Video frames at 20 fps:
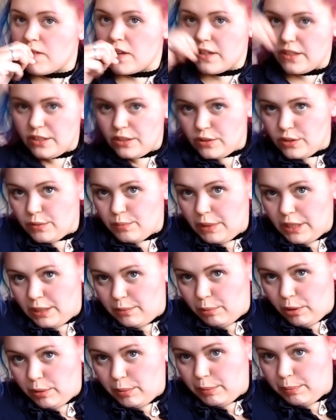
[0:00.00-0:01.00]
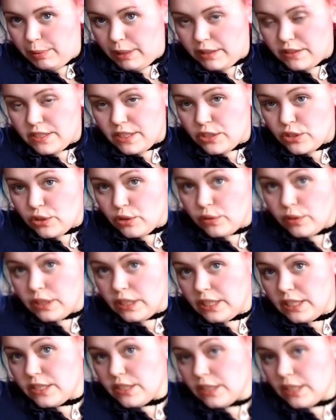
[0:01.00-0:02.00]
And use as many bobby pins as you
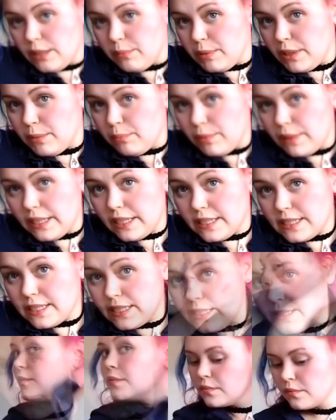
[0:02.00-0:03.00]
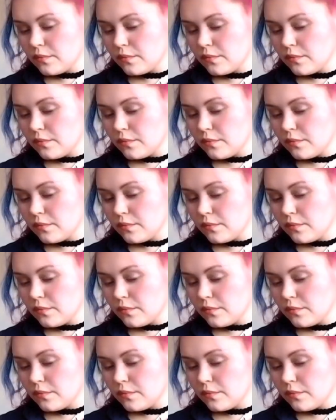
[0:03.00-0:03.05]
need to keep it in place.